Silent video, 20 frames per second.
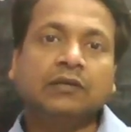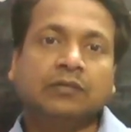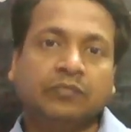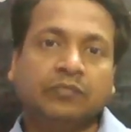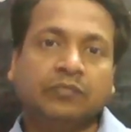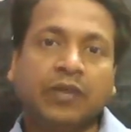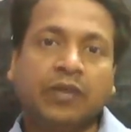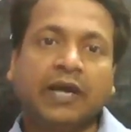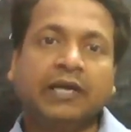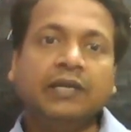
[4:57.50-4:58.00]

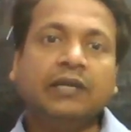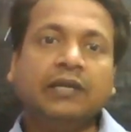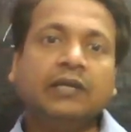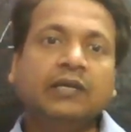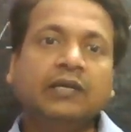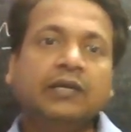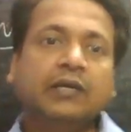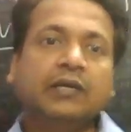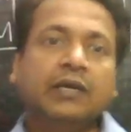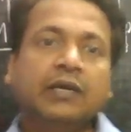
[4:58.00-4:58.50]
by
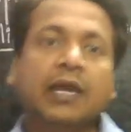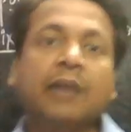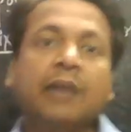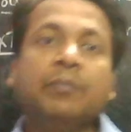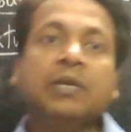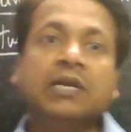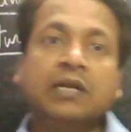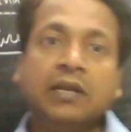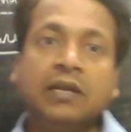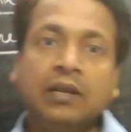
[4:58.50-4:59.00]

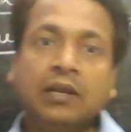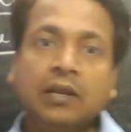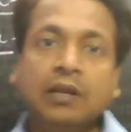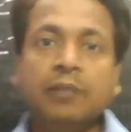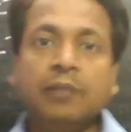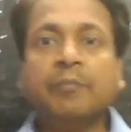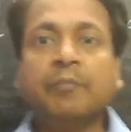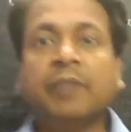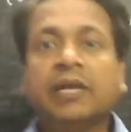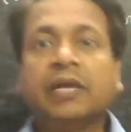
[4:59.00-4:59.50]
chemical
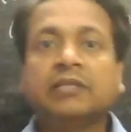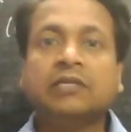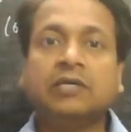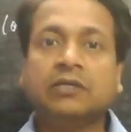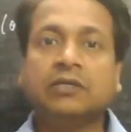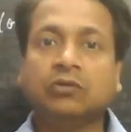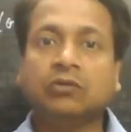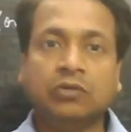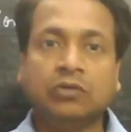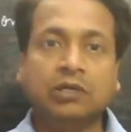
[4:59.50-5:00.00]

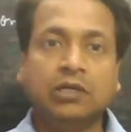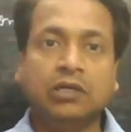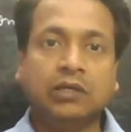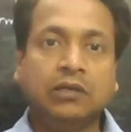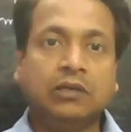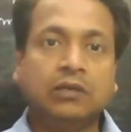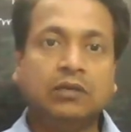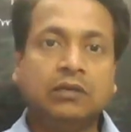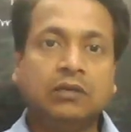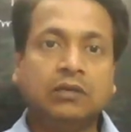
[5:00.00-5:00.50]
method only.
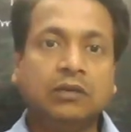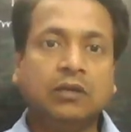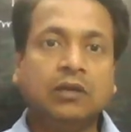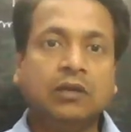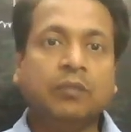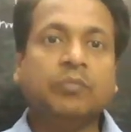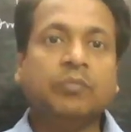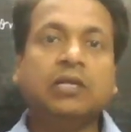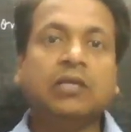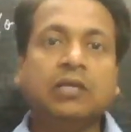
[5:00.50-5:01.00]

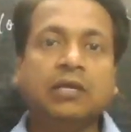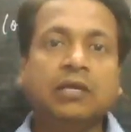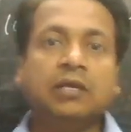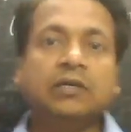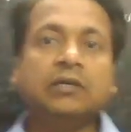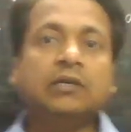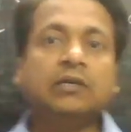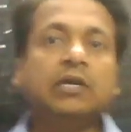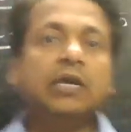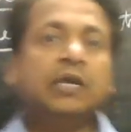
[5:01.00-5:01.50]
But
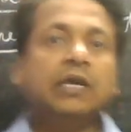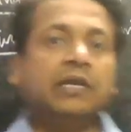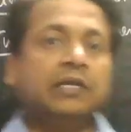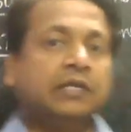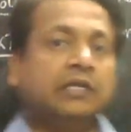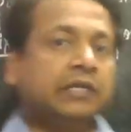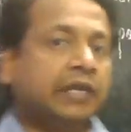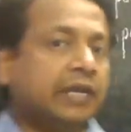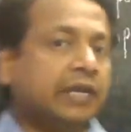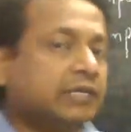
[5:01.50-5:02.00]
here,
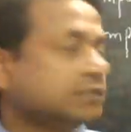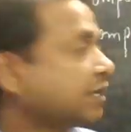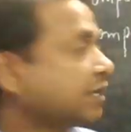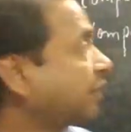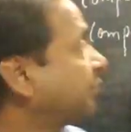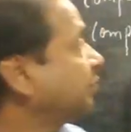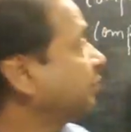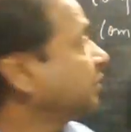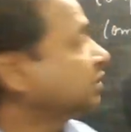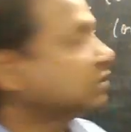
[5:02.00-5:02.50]
in case
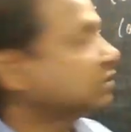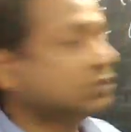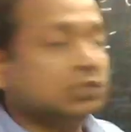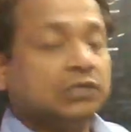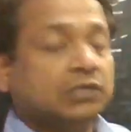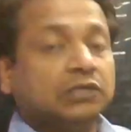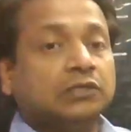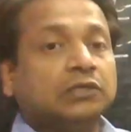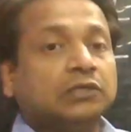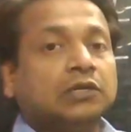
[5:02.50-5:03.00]
of
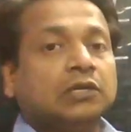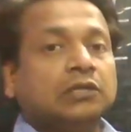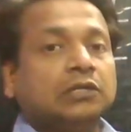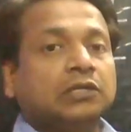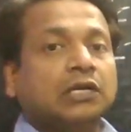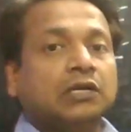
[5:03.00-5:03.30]
mixture, the